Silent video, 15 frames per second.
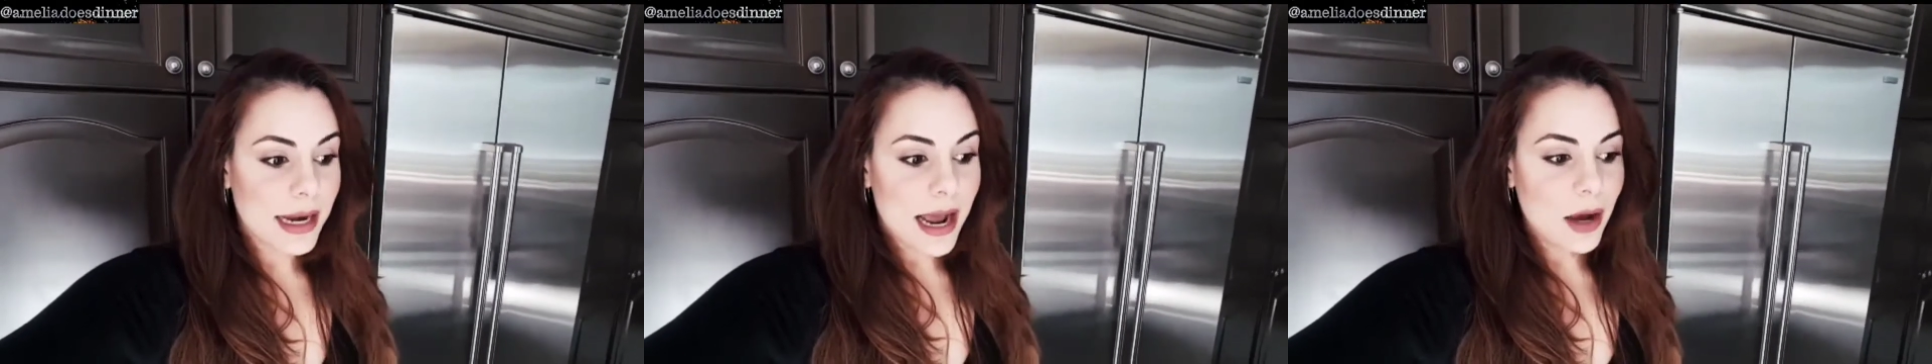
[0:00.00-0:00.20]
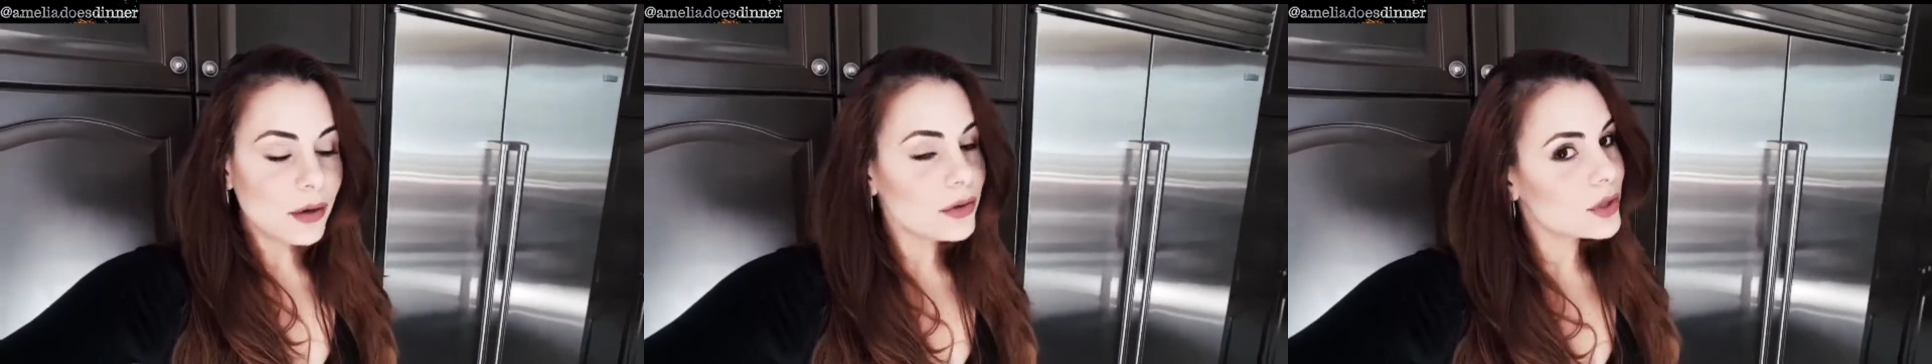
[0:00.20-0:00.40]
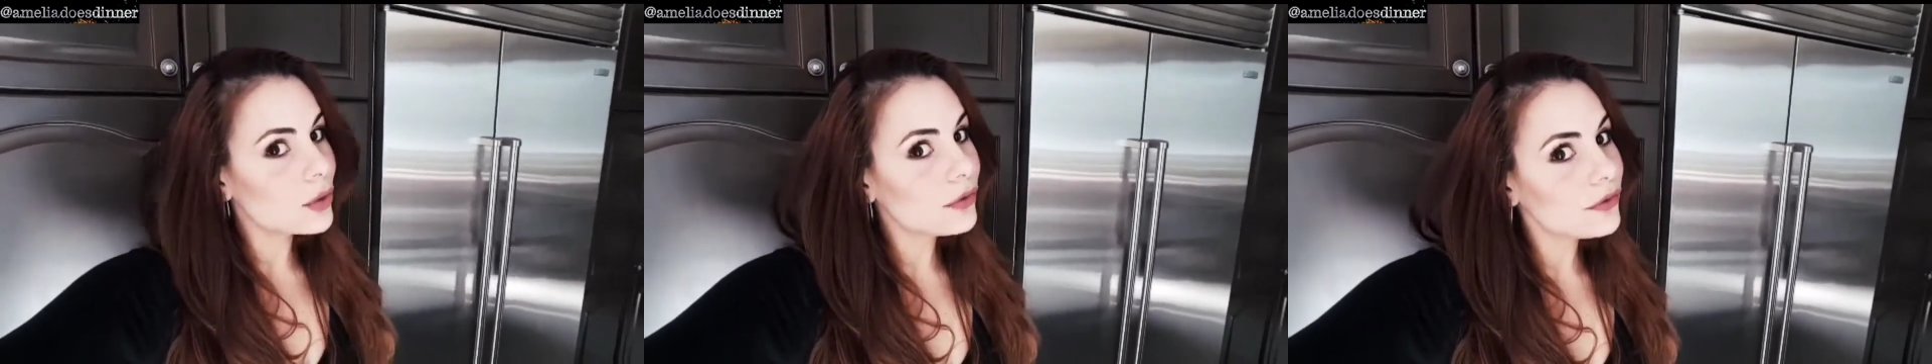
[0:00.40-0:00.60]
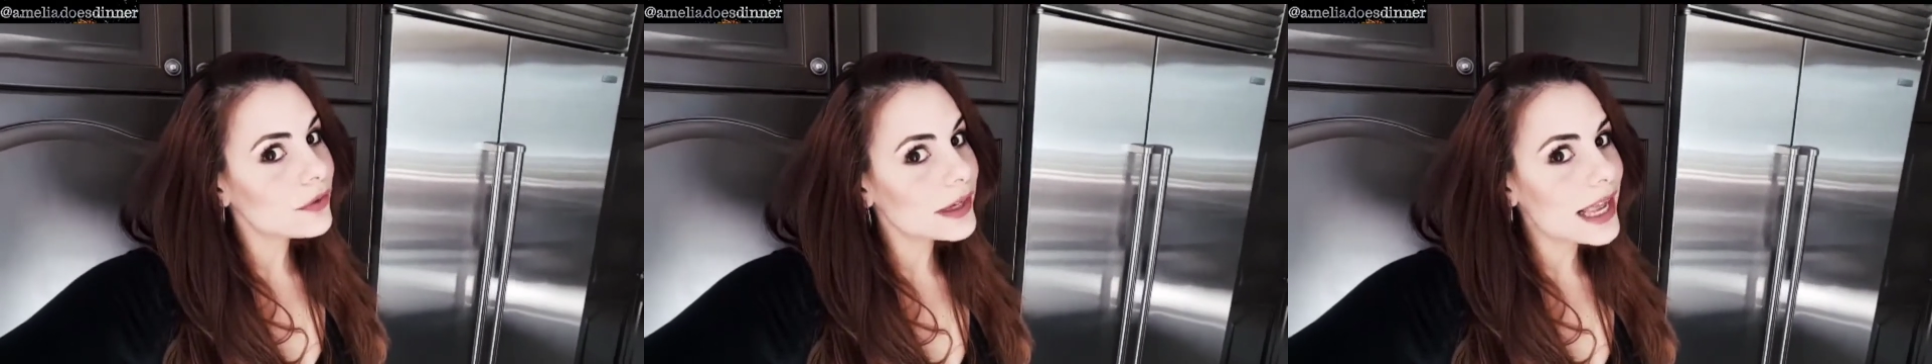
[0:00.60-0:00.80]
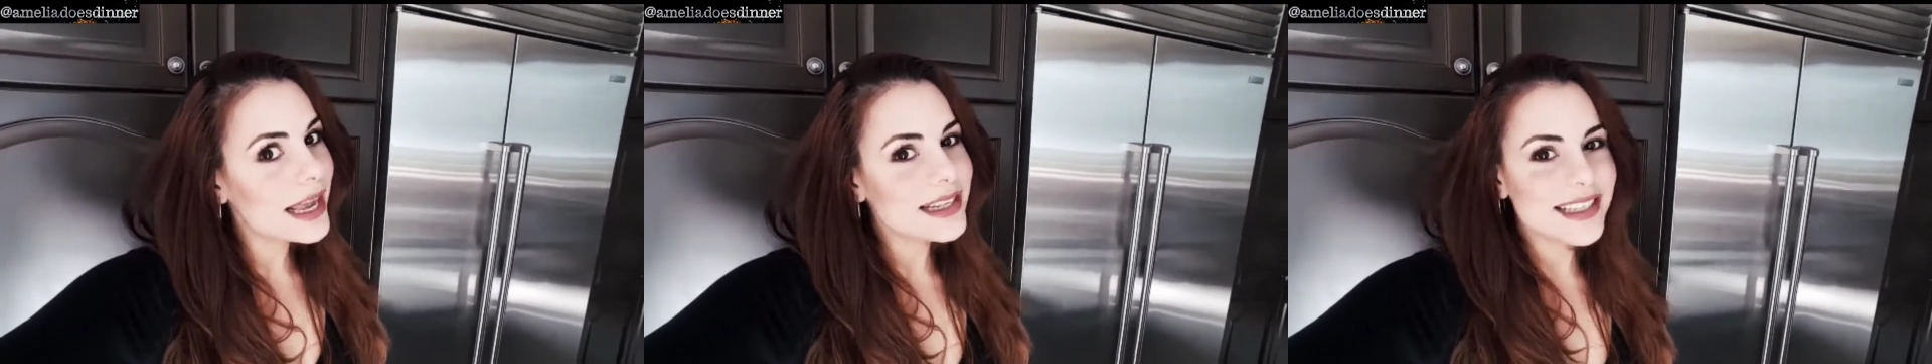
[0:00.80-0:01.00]
Now, don't
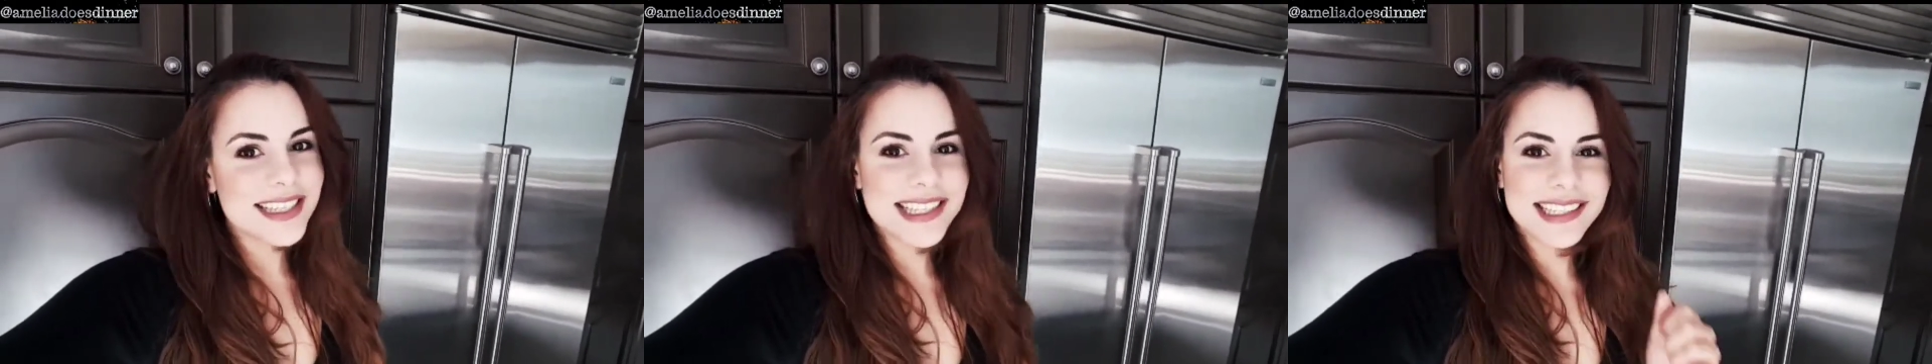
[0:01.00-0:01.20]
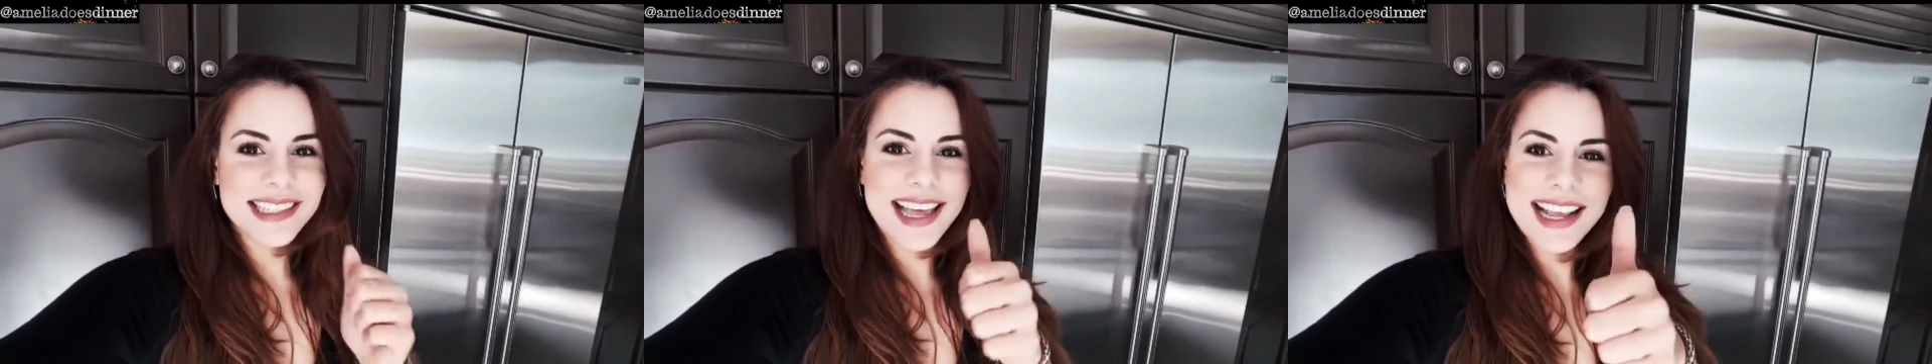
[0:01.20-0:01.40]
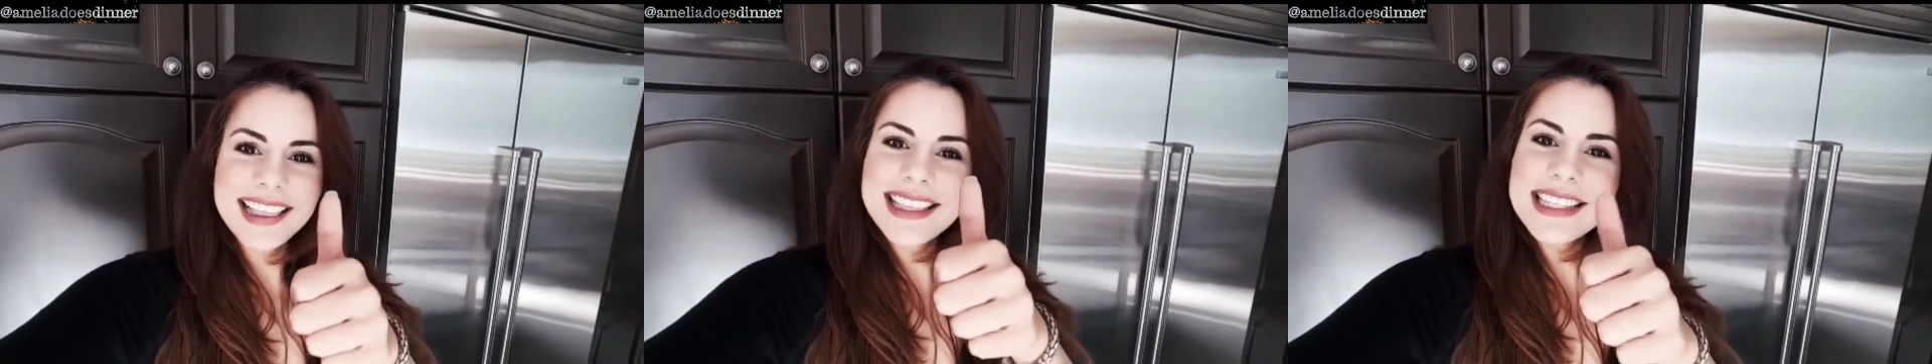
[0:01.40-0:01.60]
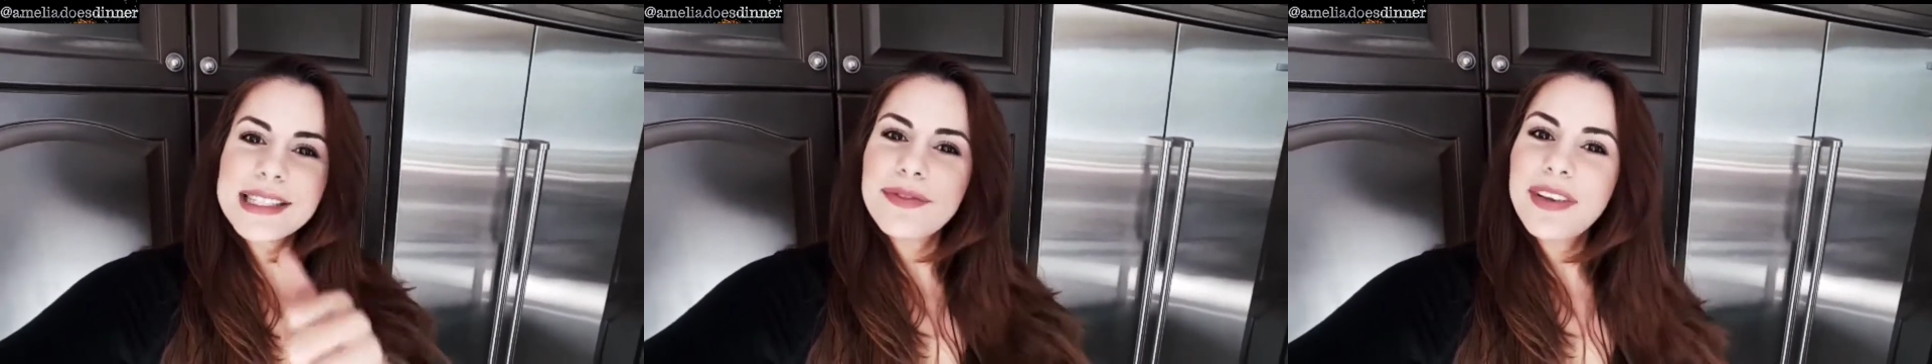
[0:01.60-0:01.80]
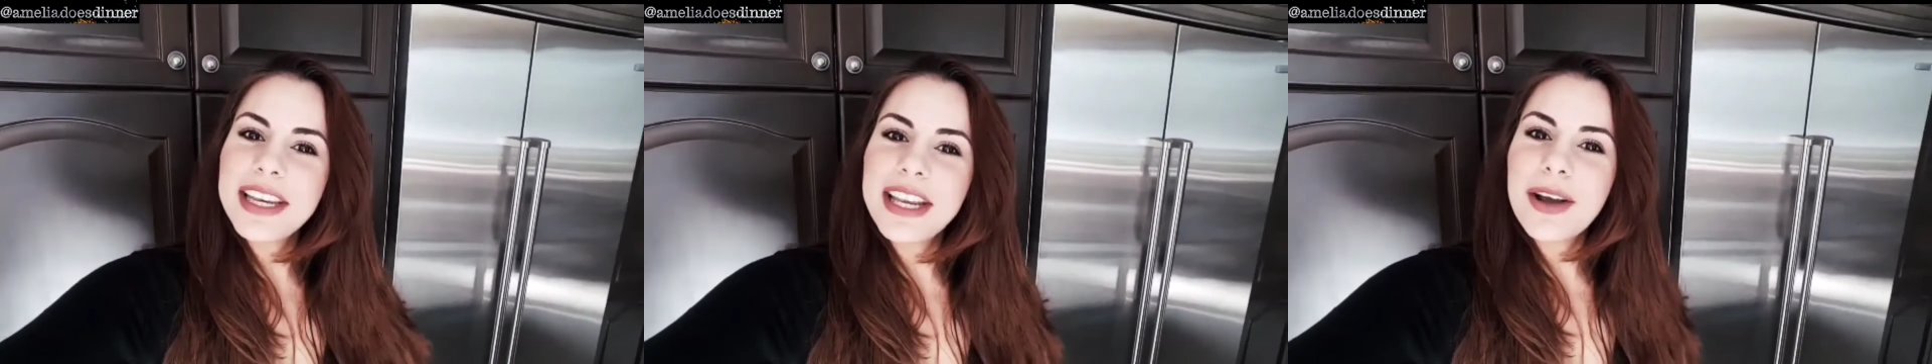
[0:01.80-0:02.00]
forget to like
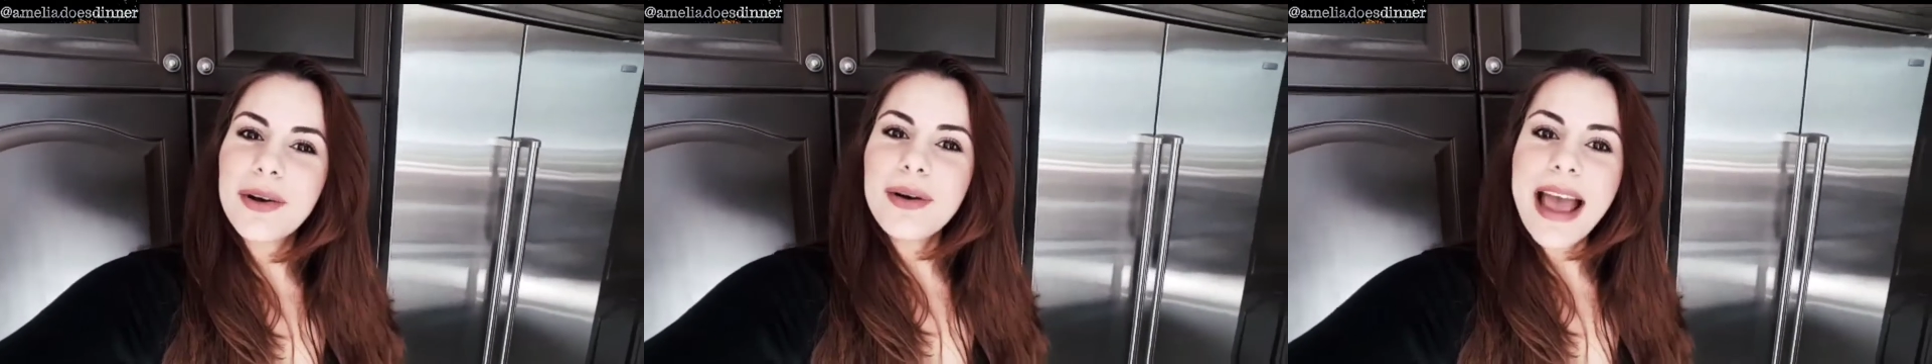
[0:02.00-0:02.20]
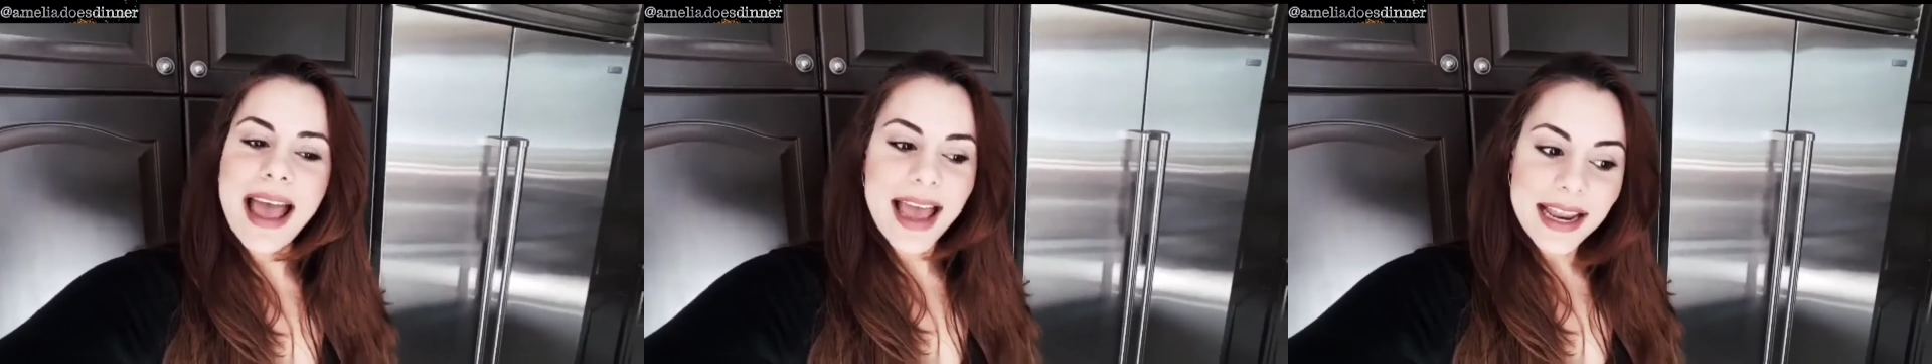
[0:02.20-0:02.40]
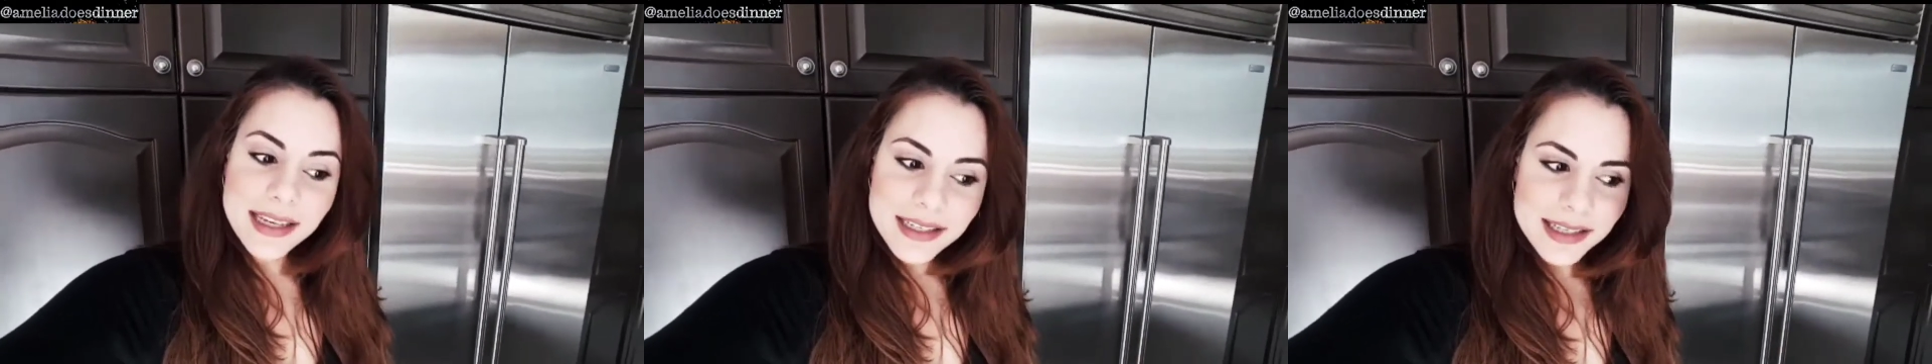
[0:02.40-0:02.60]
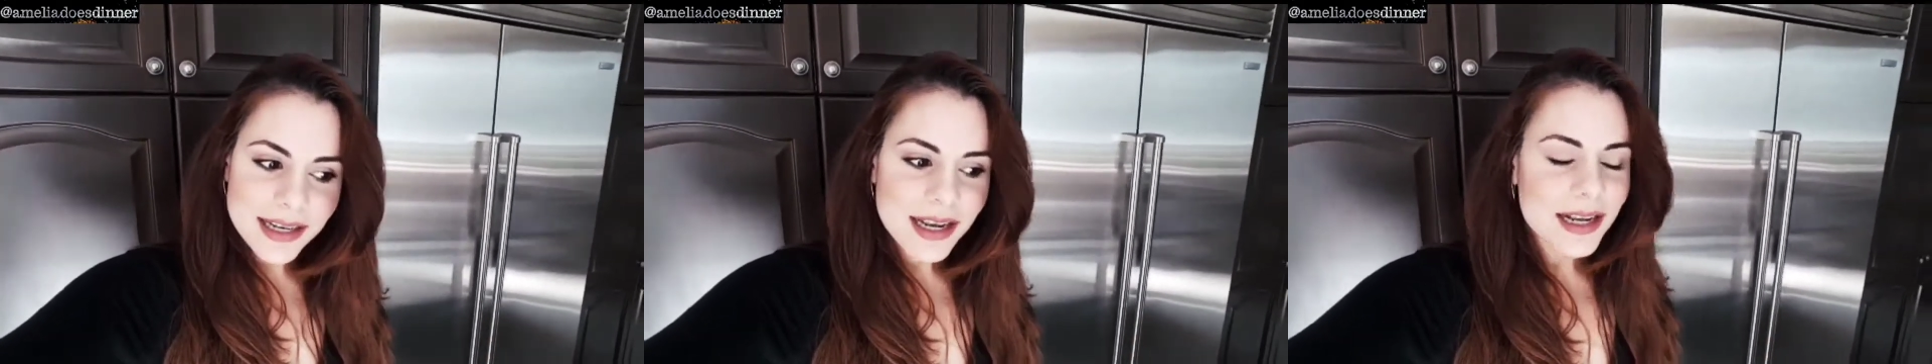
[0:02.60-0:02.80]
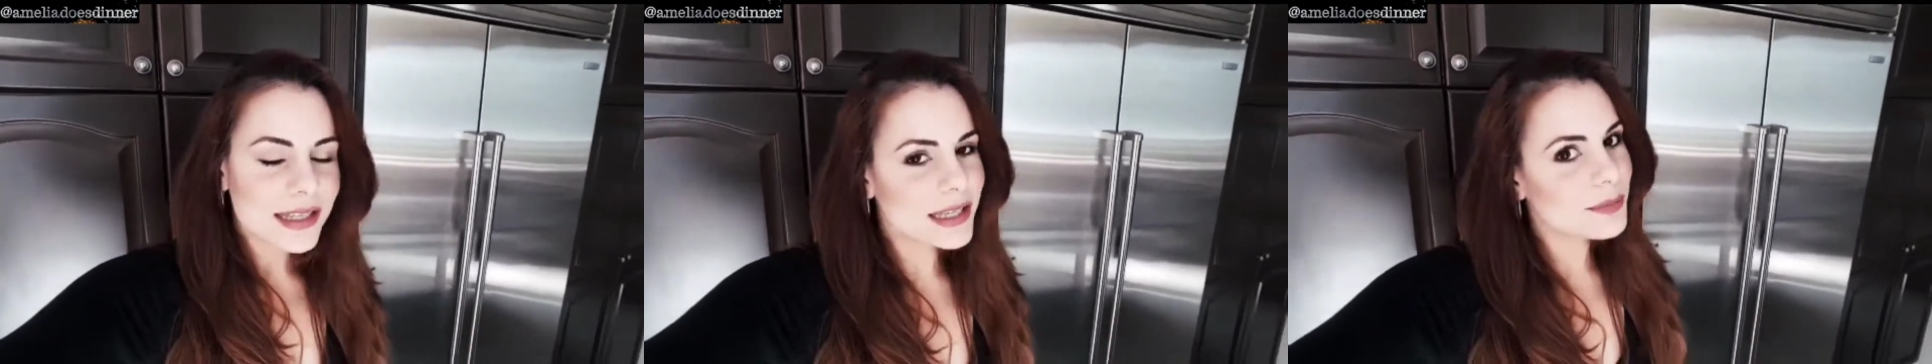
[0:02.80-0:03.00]
this video and